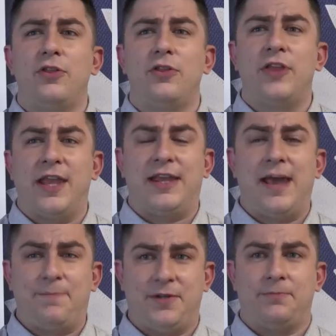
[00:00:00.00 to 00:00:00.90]
They
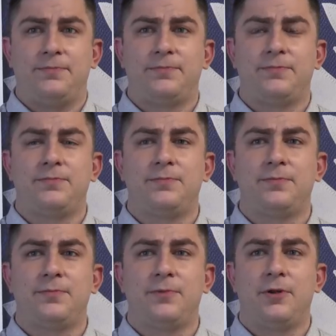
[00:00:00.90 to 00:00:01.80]
kept him.
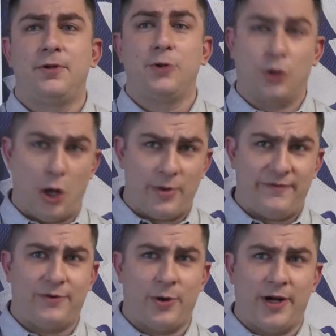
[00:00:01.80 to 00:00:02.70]
They're
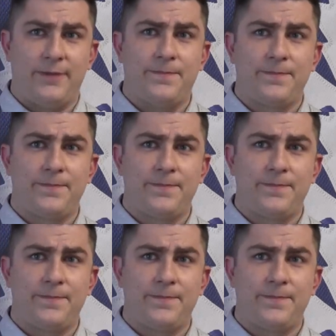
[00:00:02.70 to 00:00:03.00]
going for it.